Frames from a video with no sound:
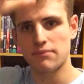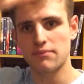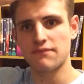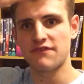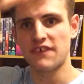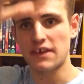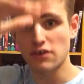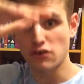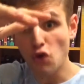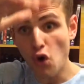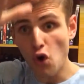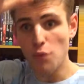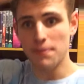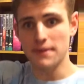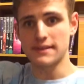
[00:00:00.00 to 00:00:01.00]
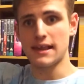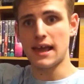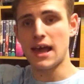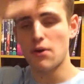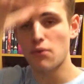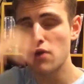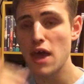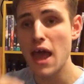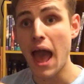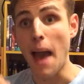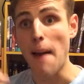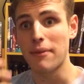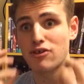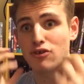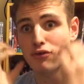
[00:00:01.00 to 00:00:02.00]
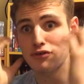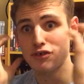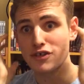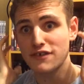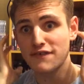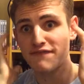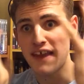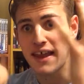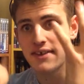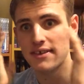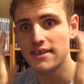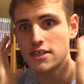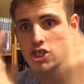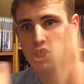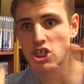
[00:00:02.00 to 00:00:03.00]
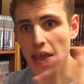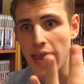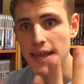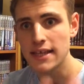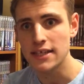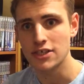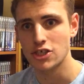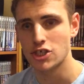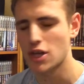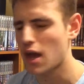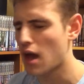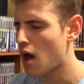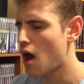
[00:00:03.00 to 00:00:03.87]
finger up and down, and the Doctor's faces change.